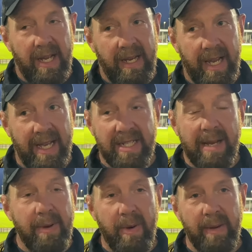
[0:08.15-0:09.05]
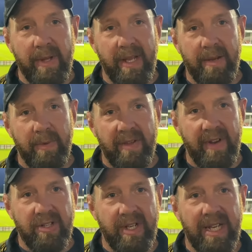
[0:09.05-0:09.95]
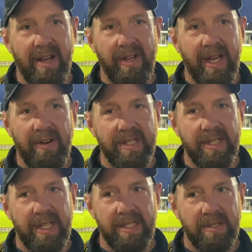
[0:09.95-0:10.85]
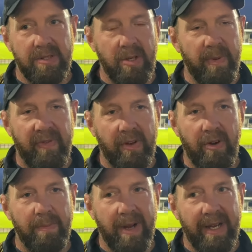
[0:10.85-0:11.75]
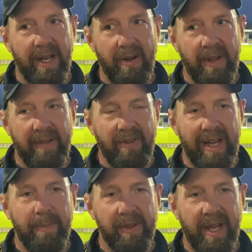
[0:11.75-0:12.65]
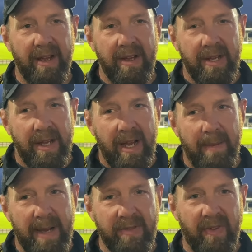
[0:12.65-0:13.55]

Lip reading: Yeah, to come away with a victory down here is super for the group. Like, you know, they really put their best foot